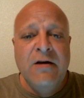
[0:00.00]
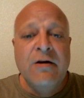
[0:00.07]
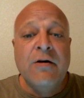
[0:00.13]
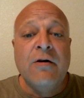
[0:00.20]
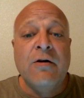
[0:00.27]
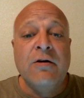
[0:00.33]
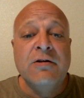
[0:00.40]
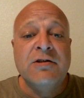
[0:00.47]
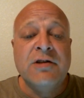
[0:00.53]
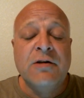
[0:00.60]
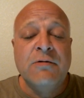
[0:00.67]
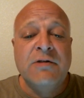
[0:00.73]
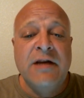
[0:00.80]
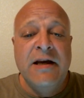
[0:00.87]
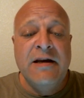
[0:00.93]

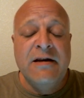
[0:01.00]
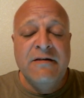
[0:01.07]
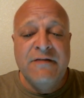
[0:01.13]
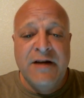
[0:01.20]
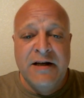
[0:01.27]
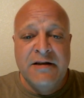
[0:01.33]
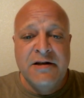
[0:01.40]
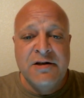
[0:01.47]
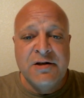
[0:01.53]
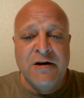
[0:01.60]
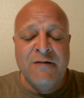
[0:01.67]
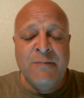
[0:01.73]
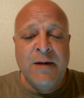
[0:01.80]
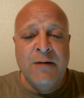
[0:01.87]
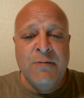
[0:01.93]
Also, take advantage
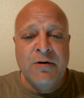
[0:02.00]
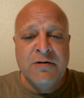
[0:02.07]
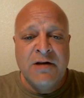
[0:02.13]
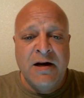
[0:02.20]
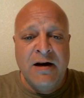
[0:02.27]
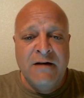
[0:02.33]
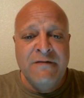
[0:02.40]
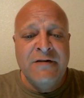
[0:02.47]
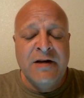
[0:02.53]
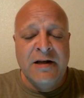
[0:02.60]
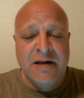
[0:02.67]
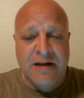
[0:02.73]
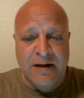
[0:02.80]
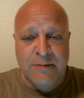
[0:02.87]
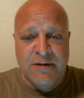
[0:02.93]
of my most
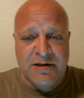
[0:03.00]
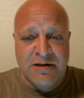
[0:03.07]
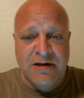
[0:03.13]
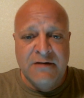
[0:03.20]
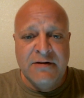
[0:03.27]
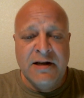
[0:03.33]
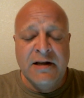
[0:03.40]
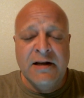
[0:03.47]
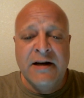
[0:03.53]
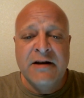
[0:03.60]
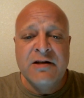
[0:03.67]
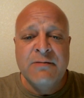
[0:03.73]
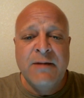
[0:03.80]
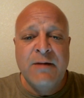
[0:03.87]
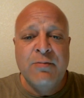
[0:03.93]
confident game this evening. That
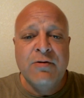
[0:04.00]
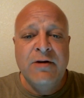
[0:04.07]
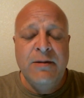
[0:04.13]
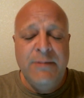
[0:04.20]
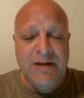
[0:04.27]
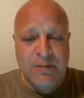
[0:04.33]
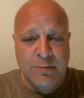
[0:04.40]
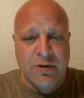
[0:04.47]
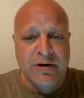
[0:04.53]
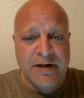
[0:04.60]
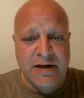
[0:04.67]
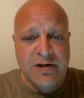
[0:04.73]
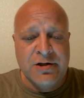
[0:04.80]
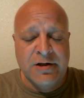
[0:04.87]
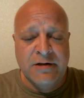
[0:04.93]
is my premium
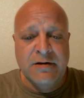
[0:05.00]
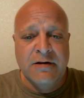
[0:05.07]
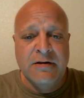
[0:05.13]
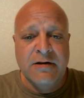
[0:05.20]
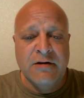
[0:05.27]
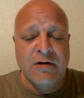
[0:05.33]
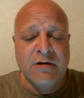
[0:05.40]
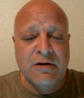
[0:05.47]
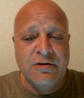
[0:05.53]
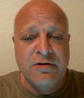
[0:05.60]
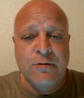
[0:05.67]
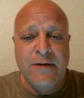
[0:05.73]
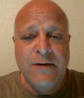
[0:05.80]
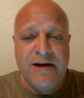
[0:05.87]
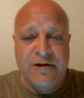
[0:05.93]
prediction. There are
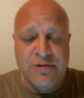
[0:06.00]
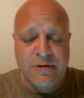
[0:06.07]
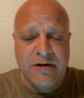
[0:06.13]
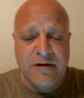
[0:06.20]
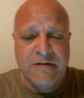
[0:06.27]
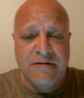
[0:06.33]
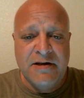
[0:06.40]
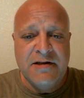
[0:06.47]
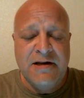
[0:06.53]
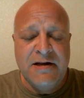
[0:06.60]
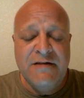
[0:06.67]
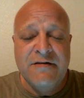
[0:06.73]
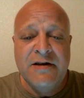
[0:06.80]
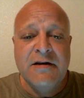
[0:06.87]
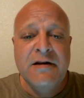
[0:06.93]
two ways you can
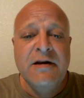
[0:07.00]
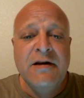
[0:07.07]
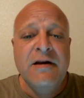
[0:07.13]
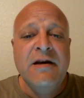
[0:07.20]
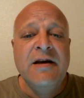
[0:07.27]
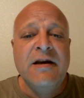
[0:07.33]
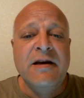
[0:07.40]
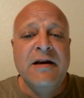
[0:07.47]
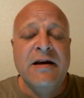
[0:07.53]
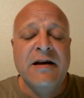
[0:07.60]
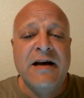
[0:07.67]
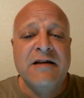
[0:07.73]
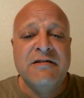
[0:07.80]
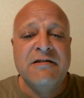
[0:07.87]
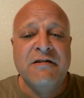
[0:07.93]
receive it.
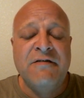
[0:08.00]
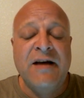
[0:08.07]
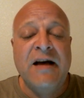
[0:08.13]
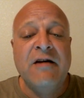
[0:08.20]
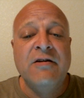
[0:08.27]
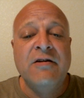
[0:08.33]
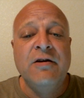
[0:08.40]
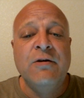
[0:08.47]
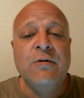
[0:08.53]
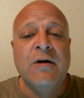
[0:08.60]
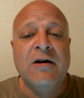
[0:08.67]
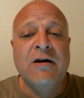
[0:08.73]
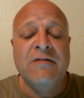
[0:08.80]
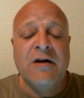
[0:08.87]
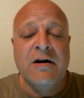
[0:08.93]
It has a value
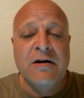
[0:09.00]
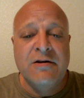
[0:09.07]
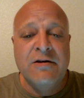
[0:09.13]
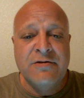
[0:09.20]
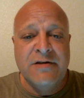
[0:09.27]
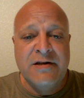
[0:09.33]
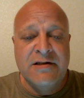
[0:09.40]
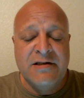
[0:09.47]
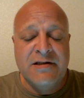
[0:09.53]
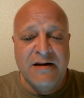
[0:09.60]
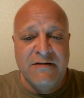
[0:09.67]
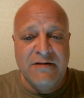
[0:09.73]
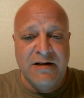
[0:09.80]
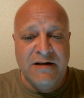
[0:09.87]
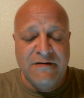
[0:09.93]
of
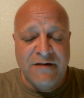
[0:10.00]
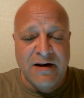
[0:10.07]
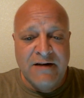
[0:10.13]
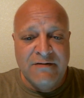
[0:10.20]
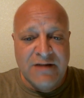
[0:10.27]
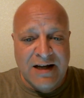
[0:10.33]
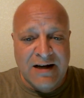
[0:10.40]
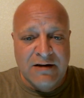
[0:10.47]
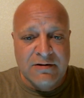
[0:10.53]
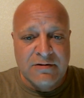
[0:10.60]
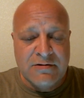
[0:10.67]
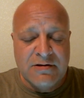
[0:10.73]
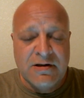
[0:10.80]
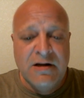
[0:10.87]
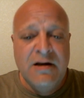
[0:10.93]

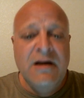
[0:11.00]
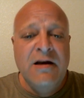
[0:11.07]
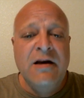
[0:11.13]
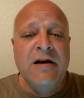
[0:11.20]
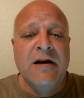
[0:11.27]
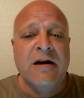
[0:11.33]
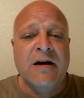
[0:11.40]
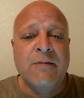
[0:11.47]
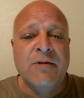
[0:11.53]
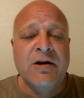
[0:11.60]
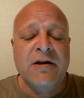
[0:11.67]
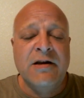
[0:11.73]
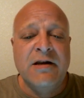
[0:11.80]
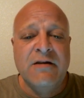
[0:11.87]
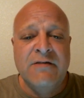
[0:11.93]
$175, and I'm
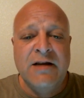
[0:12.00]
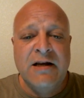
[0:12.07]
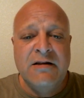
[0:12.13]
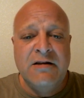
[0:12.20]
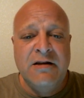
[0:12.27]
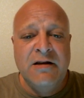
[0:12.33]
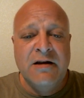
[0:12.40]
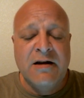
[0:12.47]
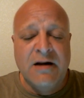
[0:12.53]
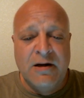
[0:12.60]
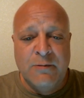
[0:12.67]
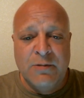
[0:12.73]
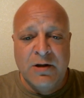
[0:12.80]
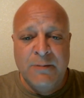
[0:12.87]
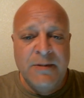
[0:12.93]
going to give that to you
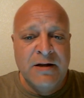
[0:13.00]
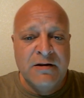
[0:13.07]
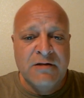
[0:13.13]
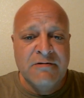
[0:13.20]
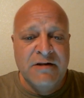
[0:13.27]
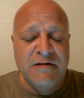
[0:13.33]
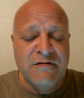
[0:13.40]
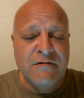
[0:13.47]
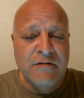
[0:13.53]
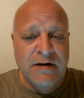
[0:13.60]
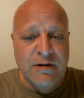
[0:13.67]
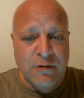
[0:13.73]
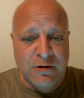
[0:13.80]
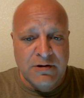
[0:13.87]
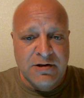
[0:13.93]
complimentary
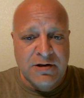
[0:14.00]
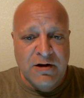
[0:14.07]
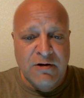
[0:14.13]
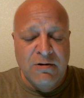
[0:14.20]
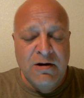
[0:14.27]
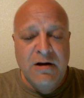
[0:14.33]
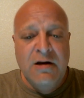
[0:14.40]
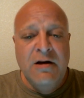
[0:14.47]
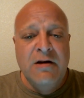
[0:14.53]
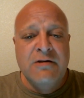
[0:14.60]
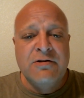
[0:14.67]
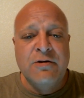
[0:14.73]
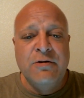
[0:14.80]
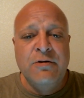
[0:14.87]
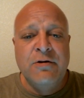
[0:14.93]
free also,
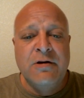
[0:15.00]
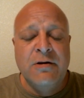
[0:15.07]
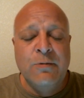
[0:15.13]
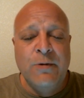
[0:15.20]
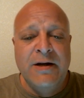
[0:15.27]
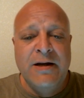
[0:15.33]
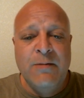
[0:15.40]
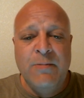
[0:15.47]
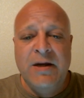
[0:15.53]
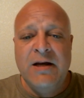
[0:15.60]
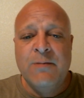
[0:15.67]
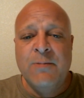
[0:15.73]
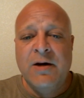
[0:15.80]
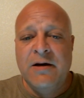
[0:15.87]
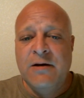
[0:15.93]
so you can win and
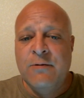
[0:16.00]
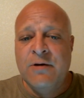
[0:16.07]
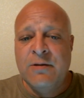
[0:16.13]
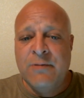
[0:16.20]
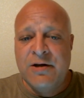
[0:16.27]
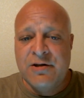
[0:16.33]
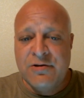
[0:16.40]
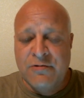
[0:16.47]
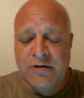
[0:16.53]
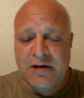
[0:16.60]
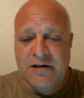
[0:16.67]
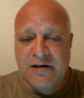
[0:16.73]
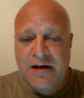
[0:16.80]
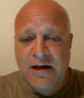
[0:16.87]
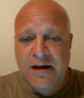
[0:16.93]
make money with my
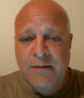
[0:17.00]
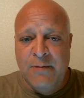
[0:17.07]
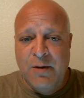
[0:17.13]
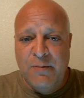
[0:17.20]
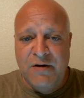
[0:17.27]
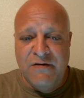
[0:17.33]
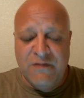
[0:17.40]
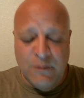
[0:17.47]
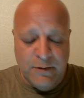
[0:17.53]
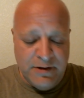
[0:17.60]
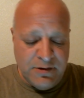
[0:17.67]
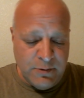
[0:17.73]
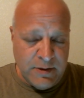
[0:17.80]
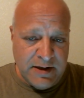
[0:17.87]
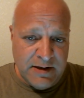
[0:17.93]
strongest game before
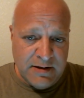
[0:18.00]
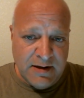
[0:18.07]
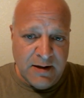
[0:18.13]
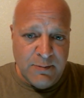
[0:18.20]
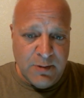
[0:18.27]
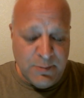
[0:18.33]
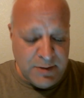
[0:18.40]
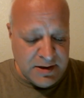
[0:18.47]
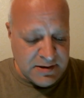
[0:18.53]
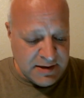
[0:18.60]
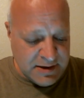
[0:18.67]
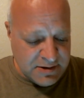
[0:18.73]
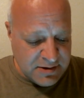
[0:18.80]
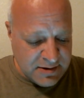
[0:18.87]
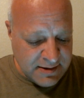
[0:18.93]
we do any type of
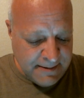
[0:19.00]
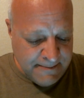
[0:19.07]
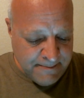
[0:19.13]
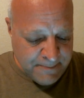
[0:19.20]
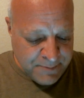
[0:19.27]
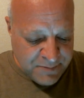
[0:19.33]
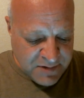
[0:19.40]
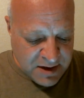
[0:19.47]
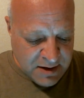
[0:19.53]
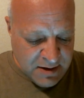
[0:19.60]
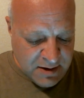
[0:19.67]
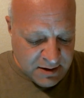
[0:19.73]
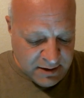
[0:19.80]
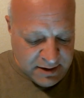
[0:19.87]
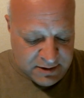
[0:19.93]
business.
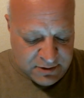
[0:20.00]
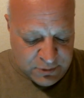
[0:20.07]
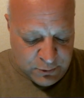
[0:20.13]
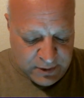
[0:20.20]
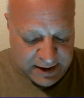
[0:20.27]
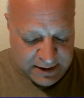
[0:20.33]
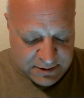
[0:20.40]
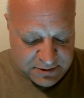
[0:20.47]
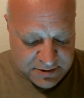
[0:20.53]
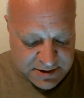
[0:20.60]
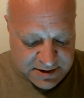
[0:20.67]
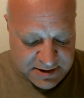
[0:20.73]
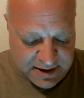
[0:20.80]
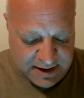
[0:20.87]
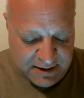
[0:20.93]
All right, Duke enters
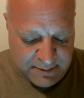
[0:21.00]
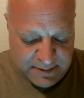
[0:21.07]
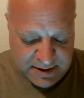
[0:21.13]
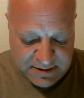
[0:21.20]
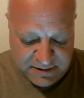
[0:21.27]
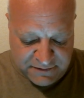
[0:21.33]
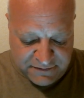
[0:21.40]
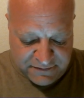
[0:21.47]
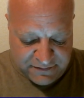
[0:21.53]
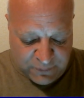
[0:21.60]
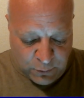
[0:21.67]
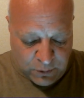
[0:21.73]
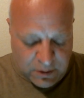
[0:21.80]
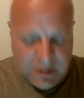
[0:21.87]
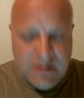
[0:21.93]
this game as a
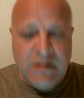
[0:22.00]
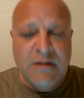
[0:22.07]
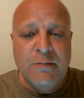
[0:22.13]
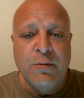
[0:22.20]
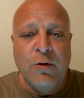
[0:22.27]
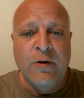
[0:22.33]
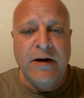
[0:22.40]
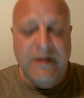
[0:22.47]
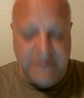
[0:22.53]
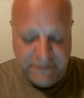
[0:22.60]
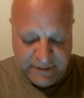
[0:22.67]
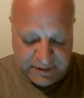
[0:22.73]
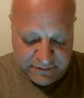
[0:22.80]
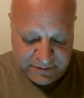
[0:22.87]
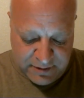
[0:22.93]
4-point
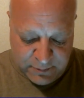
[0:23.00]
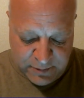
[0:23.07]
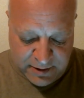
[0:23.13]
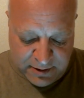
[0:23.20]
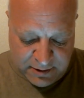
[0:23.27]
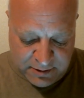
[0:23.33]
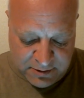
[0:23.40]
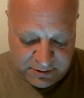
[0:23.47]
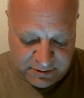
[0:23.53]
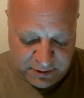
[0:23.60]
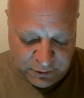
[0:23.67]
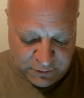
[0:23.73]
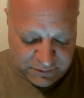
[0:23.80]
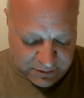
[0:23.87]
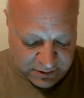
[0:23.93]
favorite with an under
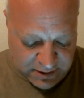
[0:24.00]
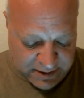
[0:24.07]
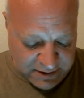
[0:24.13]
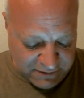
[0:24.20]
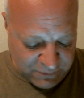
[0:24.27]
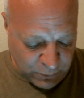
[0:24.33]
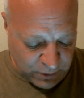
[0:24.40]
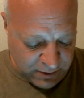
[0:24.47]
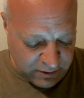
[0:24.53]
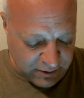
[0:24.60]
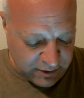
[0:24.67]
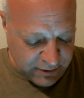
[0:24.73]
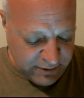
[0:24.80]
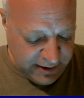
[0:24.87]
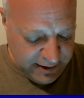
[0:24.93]
and over line of
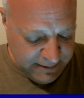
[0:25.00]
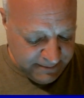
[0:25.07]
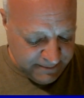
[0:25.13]
130.